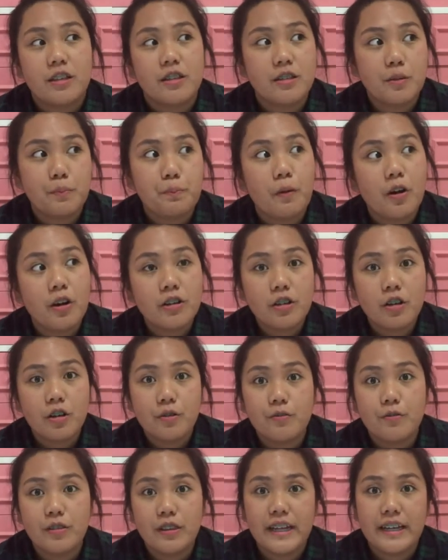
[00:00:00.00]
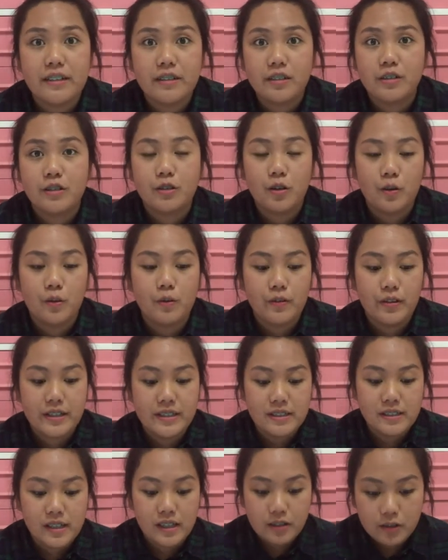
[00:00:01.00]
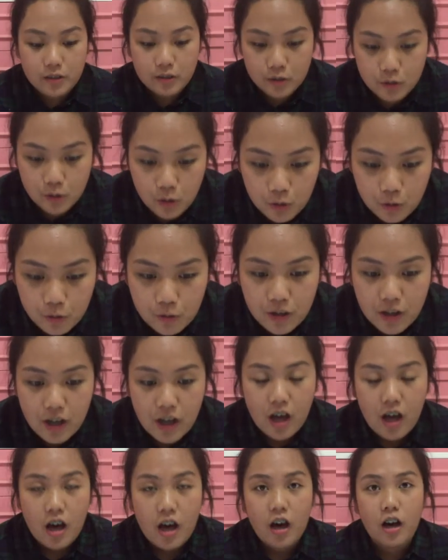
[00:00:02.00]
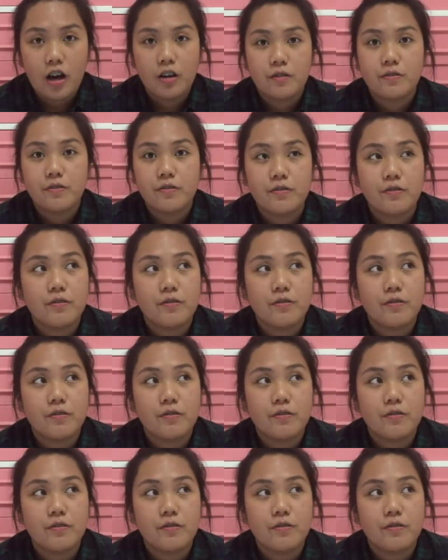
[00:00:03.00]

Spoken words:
The part of letting go is letting go of